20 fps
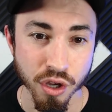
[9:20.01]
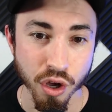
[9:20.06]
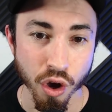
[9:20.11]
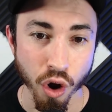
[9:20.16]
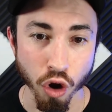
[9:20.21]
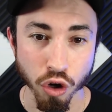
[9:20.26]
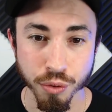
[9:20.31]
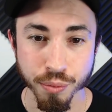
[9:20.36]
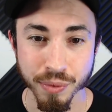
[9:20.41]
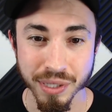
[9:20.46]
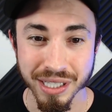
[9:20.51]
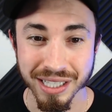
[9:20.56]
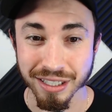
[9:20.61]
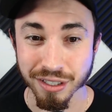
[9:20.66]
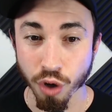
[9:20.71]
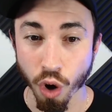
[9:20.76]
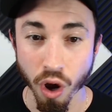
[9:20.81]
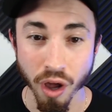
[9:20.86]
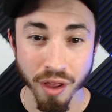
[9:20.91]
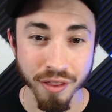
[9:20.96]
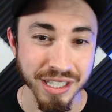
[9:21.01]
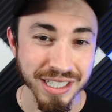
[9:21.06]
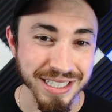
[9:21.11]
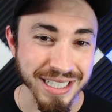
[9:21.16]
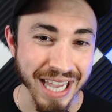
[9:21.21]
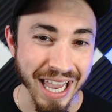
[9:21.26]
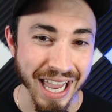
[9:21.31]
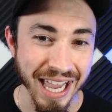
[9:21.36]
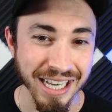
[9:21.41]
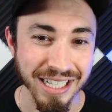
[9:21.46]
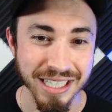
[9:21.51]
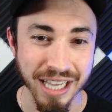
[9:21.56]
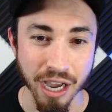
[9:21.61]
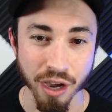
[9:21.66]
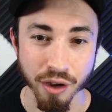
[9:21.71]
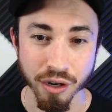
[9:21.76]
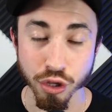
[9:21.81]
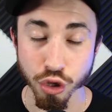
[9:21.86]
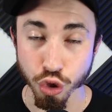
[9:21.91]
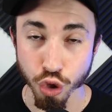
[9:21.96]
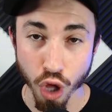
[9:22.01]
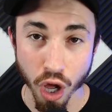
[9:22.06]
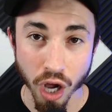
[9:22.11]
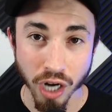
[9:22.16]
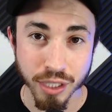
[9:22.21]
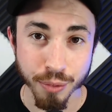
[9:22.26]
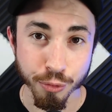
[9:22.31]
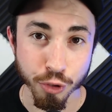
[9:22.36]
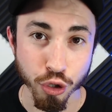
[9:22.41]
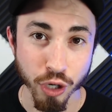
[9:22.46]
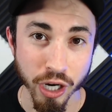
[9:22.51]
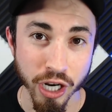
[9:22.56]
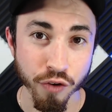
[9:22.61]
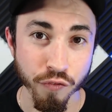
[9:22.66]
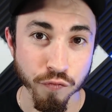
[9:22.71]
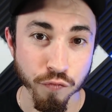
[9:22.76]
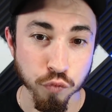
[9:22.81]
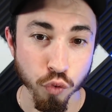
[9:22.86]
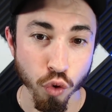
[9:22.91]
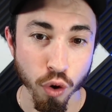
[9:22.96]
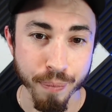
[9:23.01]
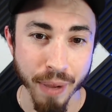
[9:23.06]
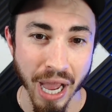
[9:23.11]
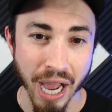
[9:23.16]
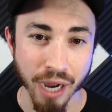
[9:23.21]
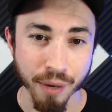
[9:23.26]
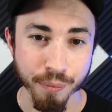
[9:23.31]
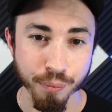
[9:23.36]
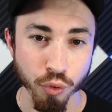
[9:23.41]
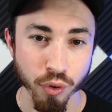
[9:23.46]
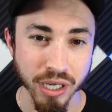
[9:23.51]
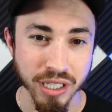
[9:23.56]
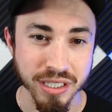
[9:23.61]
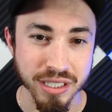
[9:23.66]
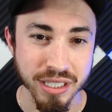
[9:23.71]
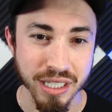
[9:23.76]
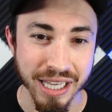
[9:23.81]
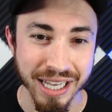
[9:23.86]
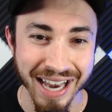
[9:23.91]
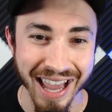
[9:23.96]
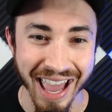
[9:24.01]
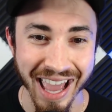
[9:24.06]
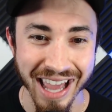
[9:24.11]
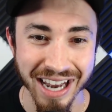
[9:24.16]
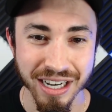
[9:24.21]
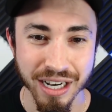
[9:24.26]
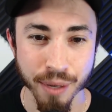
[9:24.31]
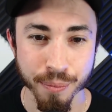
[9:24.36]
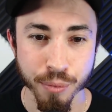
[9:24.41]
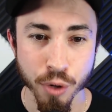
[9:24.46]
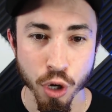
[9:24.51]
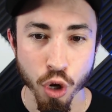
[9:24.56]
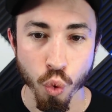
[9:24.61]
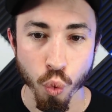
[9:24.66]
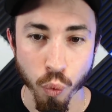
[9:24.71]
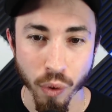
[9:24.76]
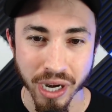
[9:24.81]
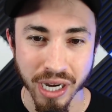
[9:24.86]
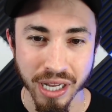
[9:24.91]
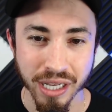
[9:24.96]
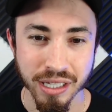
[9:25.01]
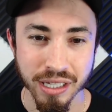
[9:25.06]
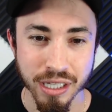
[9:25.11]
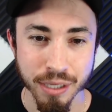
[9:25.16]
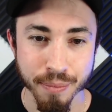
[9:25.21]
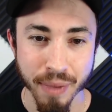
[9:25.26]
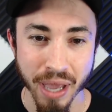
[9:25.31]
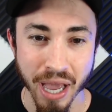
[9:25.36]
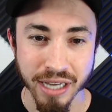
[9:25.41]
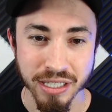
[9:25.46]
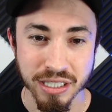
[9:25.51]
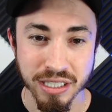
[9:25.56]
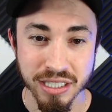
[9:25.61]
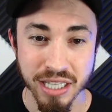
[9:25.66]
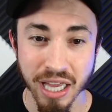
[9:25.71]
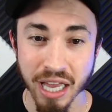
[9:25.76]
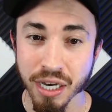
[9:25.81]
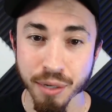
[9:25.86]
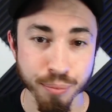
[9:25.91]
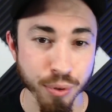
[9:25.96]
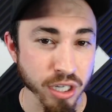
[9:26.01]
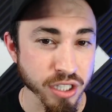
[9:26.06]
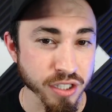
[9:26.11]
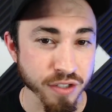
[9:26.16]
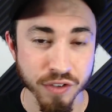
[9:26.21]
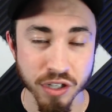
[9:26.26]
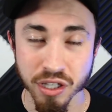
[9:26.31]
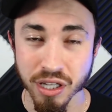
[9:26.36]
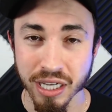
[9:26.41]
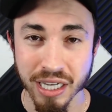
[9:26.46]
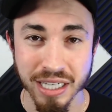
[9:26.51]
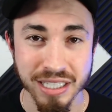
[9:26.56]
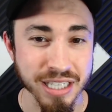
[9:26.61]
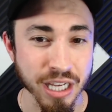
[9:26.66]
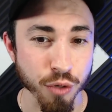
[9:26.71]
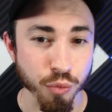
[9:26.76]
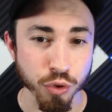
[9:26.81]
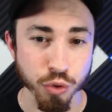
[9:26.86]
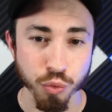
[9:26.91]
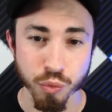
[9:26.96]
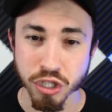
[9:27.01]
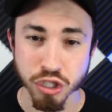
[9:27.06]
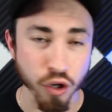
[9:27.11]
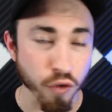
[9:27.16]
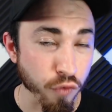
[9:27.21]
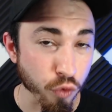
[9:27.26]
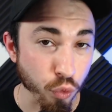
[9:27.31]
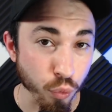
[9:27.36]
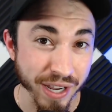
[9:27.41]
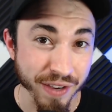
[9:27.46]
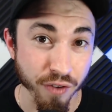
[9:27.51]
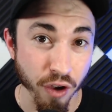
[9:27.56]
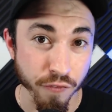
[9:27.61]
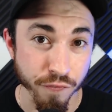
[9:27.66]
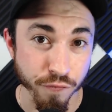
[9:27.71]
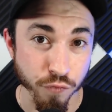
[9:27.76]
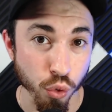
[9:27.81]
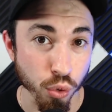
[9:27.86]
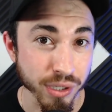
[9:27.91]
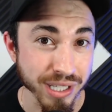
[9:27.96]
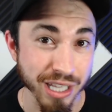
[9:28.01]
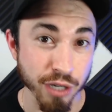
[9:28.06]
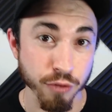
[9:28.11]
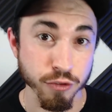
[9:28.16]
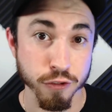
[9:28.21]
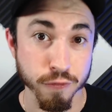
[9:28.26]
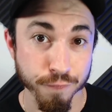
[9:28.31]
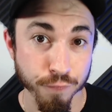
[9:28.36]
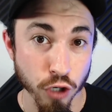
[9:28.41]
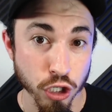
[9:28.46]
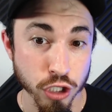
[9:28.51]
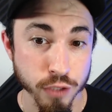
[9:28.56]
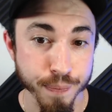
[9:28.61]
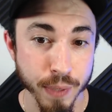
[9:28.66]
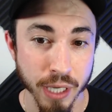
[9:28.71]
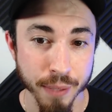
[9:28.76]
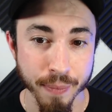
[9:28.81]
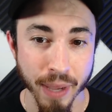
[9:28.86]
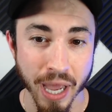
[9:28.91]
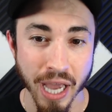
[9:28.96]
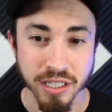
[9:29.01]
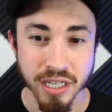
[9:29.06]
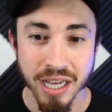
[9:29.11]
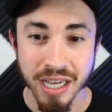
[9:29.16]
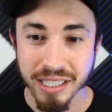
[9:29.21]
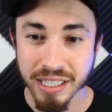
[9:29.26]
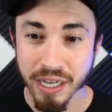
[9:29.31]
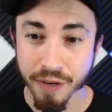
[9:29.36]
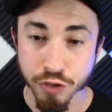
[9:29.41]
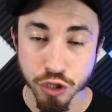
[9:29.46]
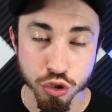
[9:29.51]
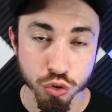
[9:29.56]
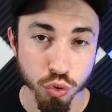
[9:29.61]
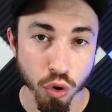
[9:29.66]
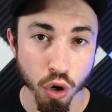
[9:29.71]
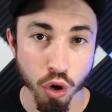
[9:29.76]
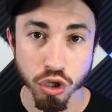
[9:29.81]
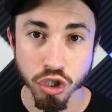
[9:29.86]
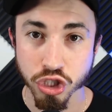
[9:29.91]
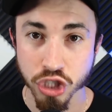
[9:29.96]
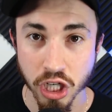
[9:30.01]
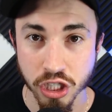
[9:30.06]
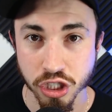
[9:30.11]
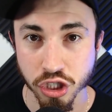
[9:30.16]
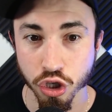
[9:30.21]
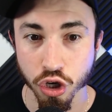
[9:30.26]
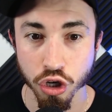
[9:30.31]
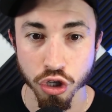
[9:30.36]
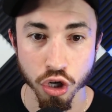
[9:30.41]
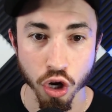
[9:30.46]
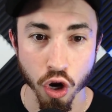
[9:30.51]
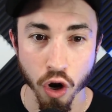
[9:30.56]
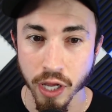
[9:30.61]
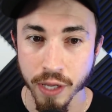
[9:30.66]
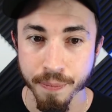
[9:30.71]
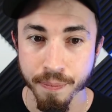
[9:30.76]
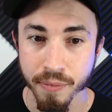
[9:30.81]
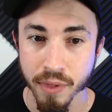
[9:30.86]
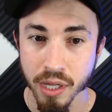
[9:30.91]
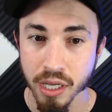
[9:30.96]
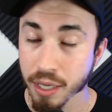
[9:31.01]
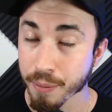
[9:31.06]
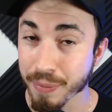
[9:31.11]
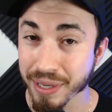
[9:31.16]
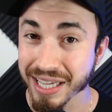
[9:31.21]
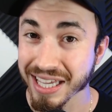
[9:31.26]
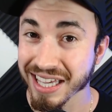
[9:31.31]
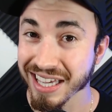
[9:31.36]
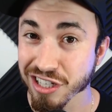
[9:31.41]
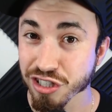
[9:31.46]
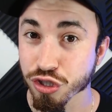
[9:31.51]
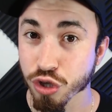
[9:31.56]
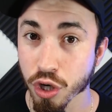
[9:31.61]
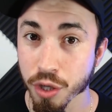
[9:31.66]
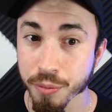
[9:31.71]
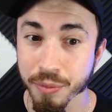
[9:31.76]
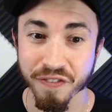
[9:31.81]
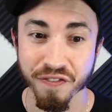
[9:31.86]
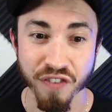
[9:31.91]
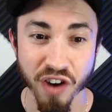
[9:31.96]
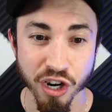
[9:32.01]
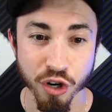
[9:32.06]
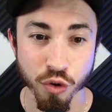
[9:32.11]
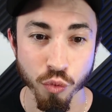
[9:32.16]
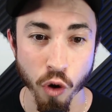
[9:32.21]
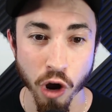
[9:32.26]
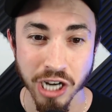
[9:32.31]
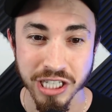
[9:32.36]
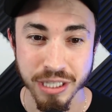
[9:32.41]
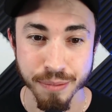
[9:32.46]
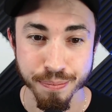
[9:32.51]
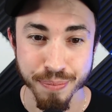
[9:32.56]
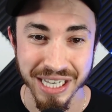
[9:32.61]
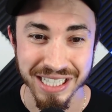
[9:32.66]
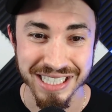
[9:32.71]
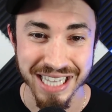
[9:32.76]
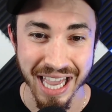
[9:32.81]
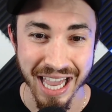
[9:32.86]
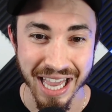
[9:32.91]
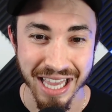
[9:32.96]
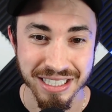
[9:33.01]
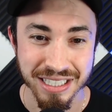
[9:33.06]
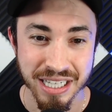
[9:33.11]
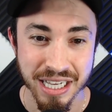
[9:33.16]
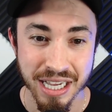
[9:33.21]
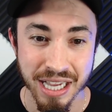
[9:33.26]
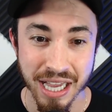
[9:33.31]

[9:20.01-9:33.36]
Ultimately, got the takedown and locked up a cradle for back points and ended up winning the match. He's had an impressive year, like I said, with wins over Rayvon Foley. That was his first big match. Devin Schroeder, Justin Cardani, McKee's going to be fun to watch at Big Tens.